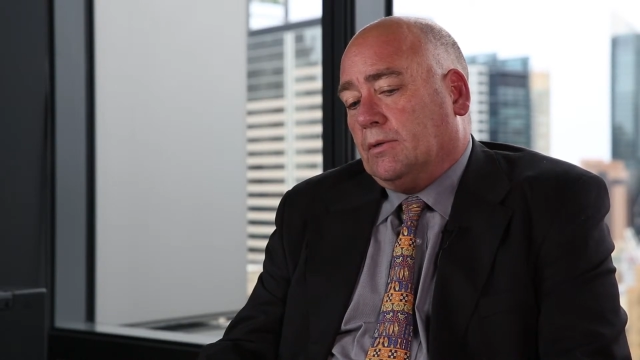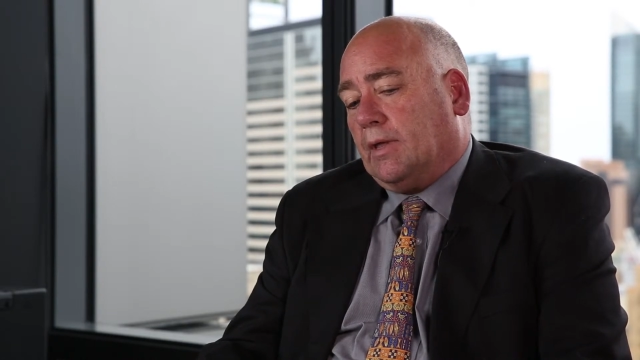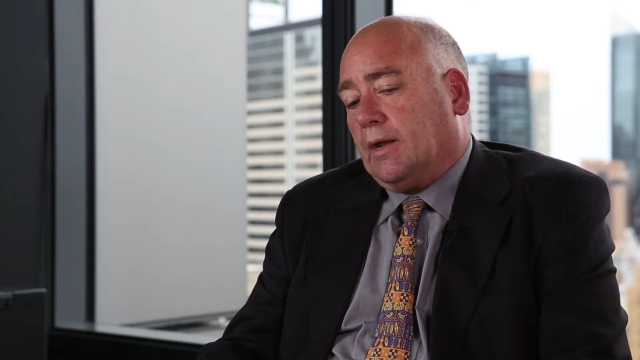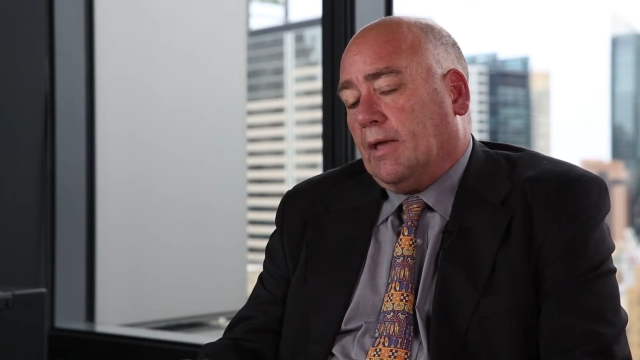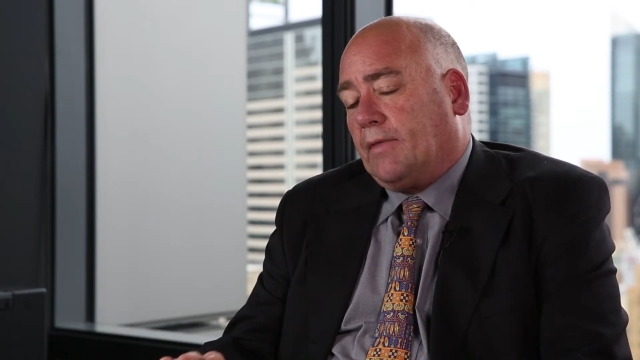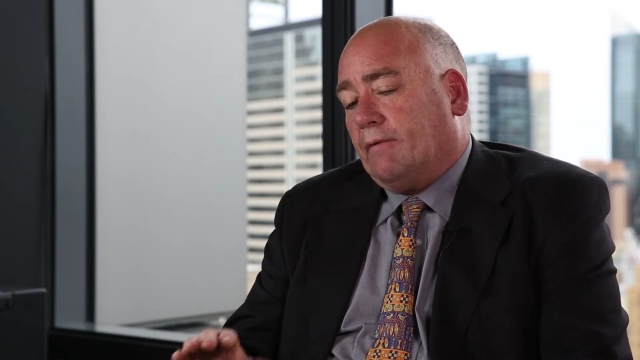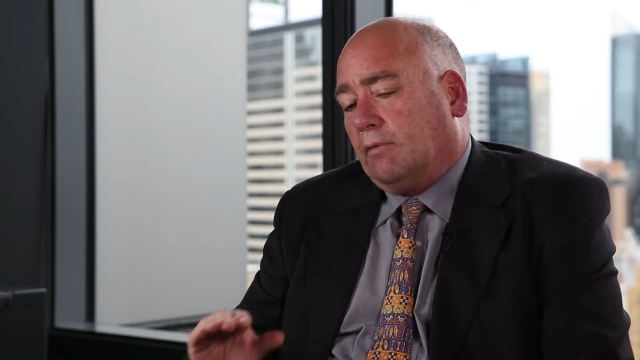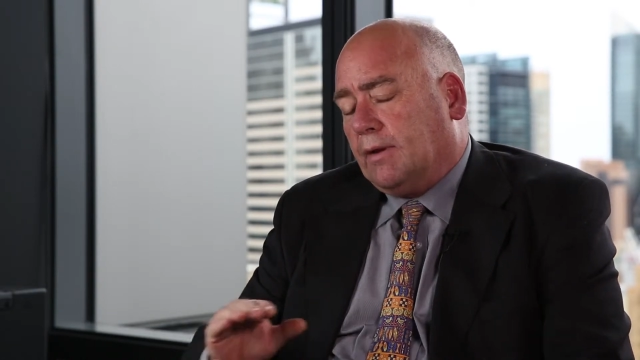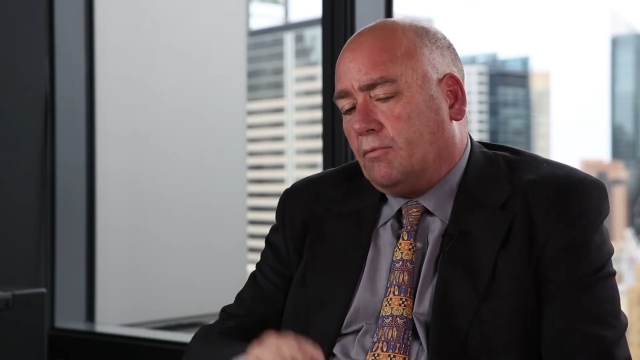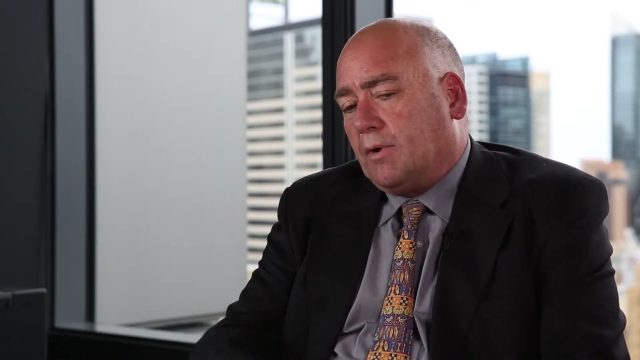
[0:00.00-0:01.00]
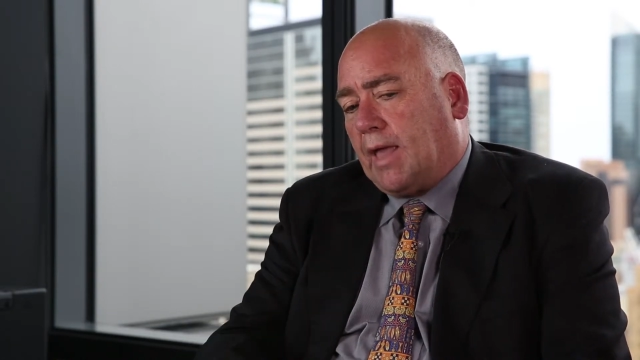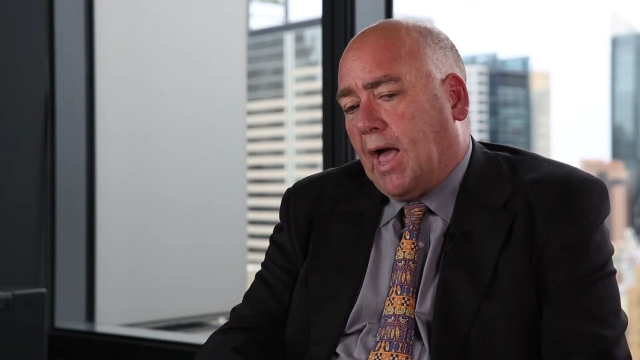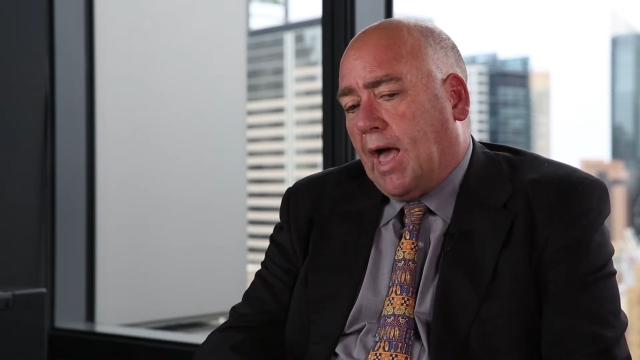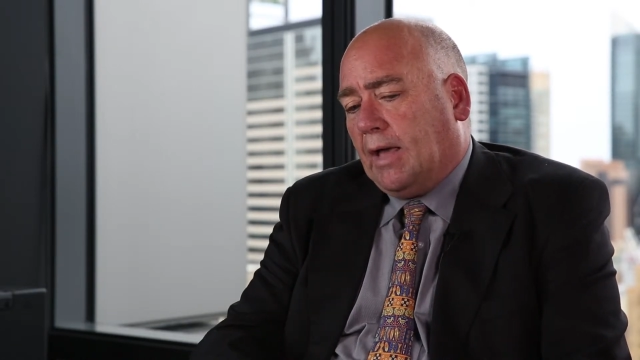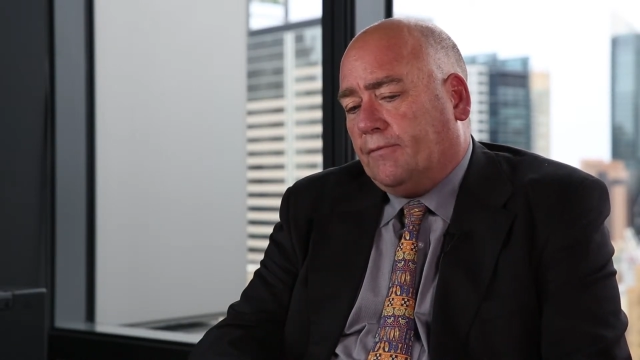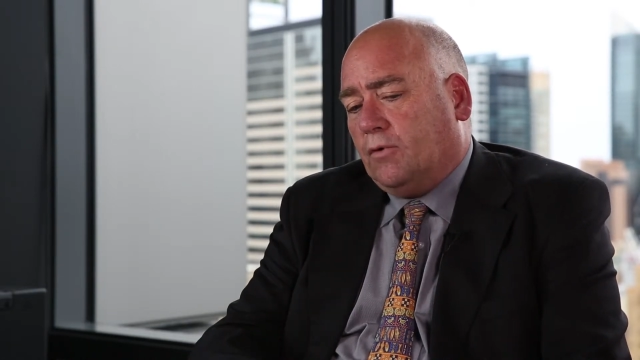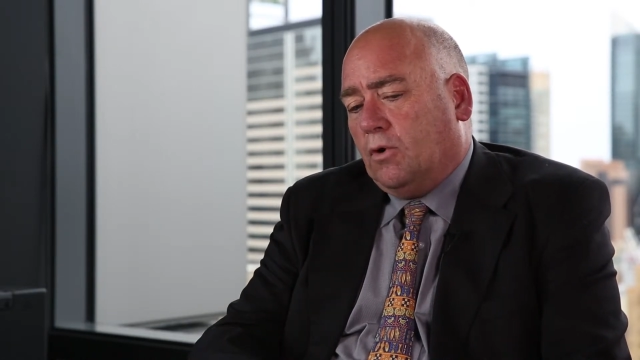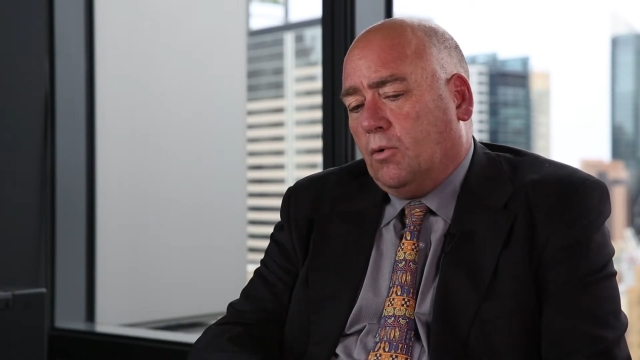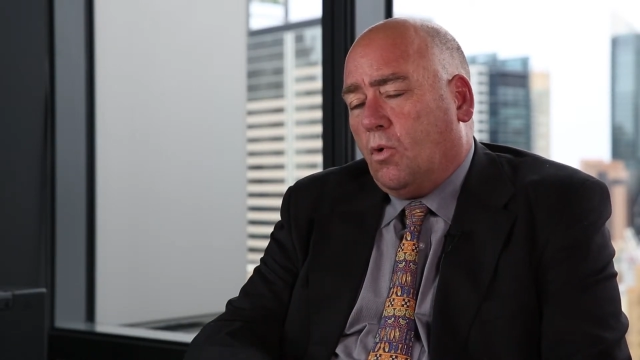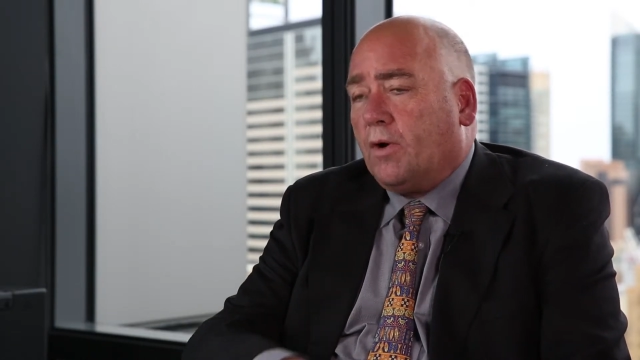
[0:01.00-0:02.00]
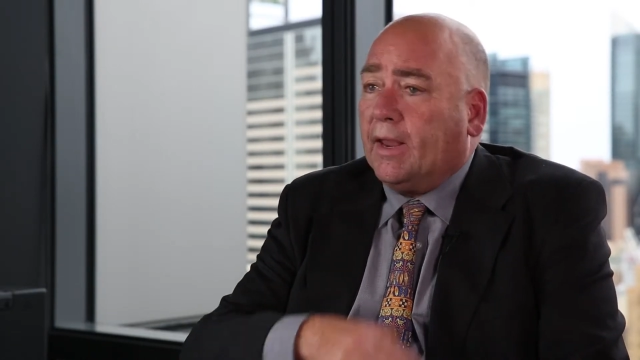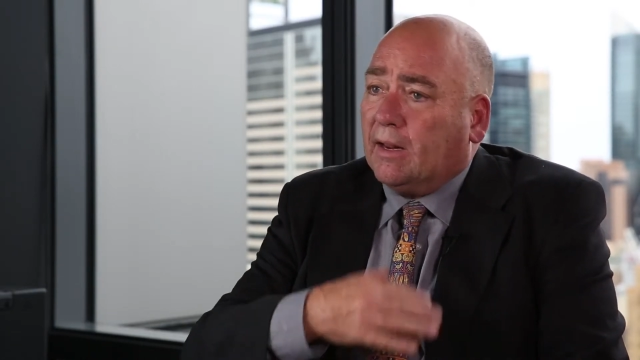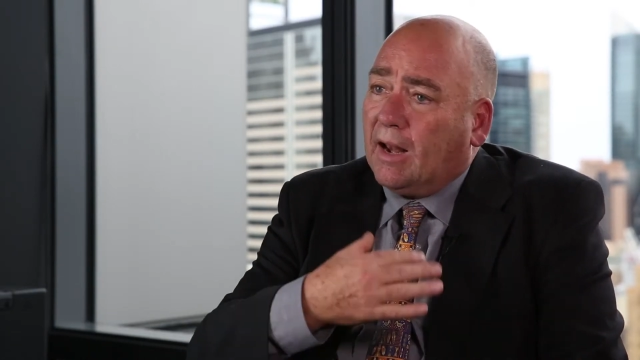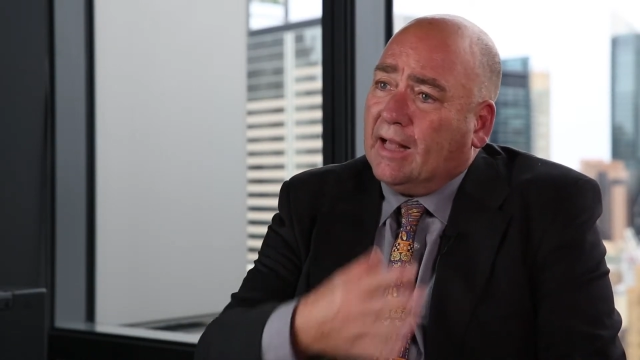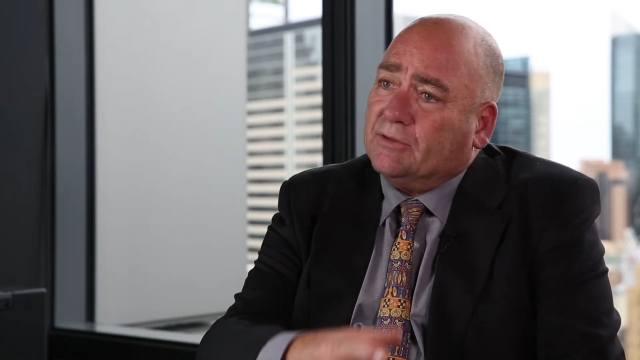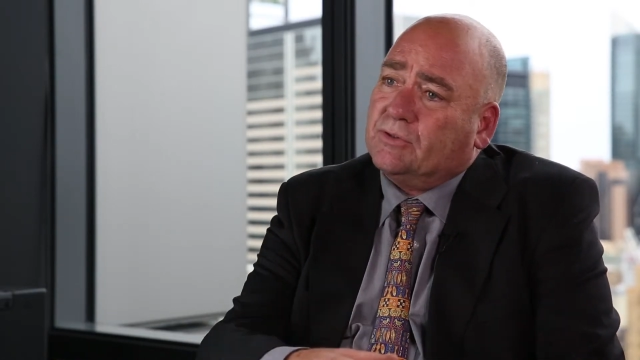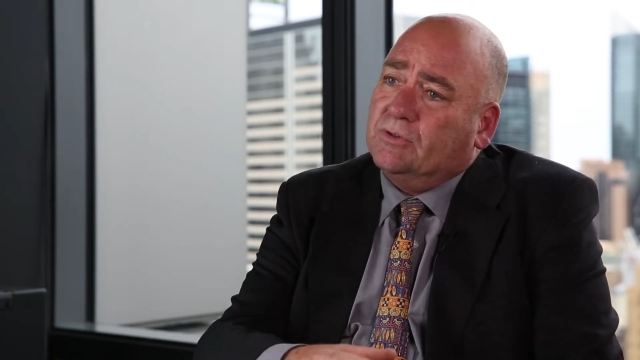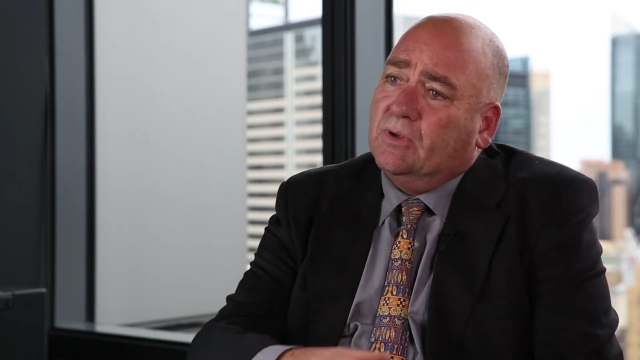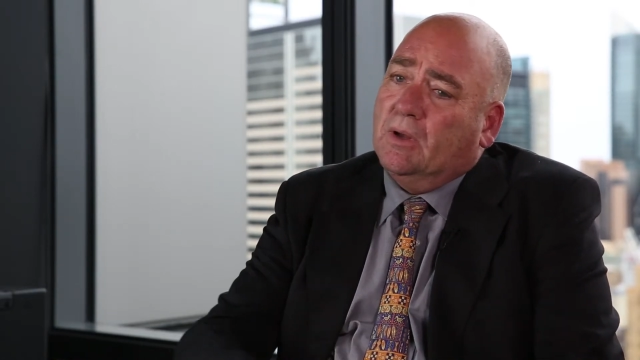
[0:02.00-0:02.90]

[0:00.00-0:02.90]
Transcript: They have little regard for working class